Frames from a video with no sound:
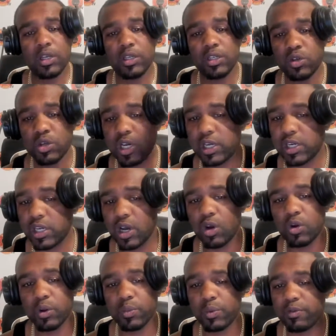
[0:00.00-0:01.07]
You couldn't
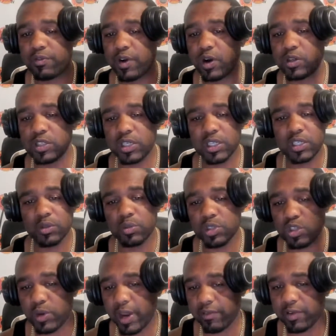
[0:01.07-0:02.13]
go in reverse because there was
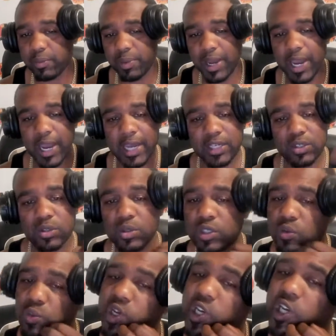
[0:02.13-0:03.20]
traffic behind you
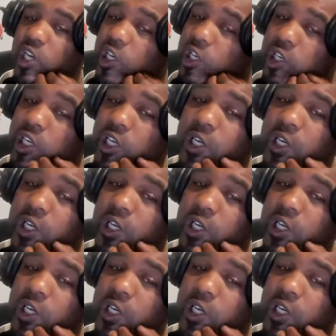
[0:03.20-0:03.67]
as well.